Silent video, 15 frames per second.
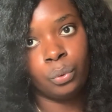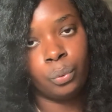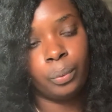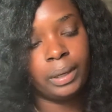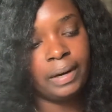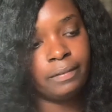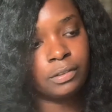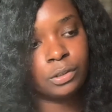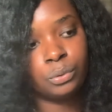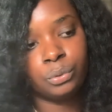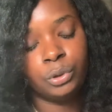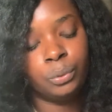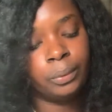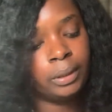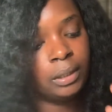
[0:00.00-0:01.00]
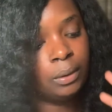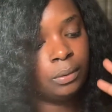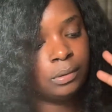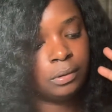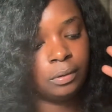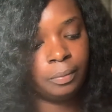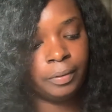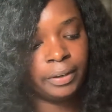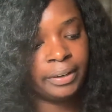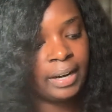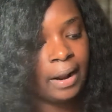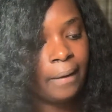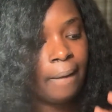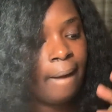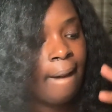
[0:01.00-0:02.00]
whatever school you want to go to. Figure it
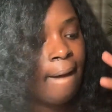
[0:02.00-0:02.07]
out.